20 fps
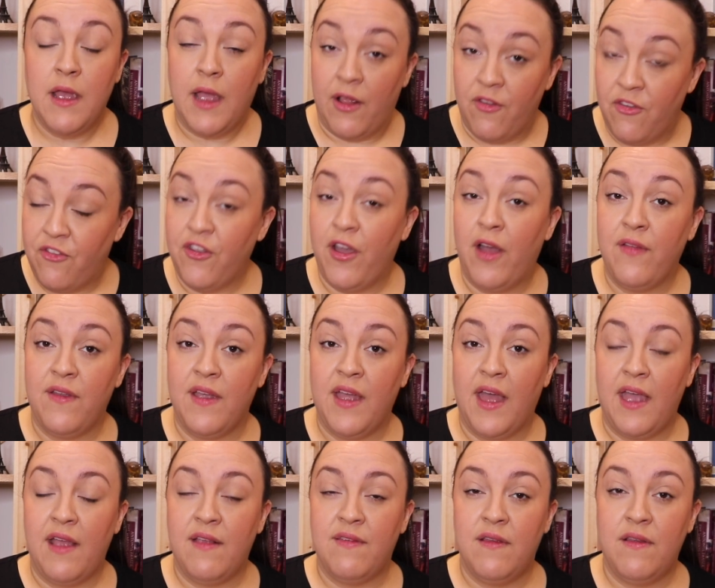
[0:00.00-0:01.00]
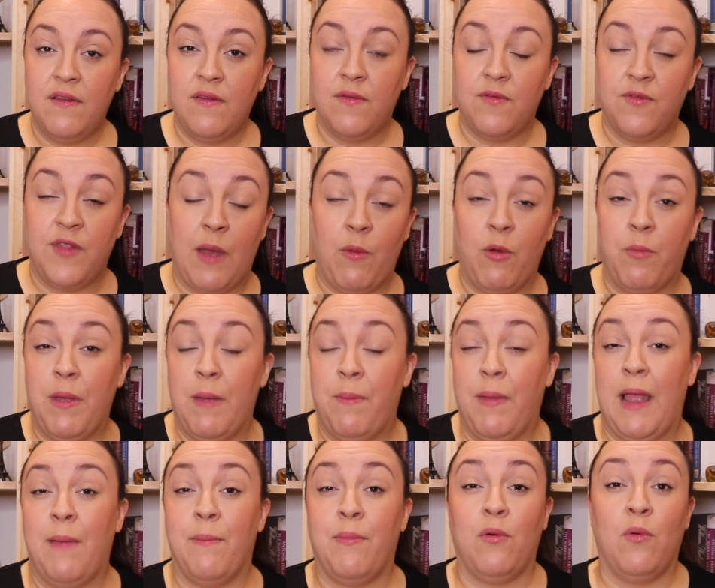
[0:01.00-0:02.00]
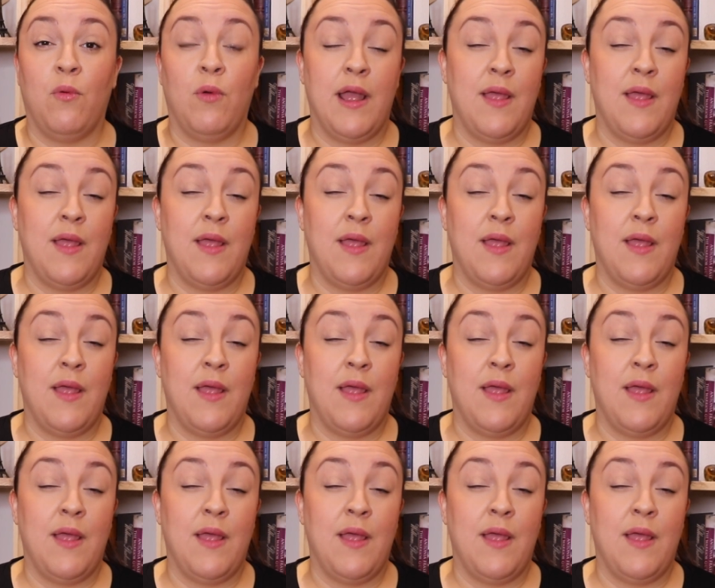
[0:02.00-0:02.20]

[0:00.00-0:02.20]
In certain cases, there would be people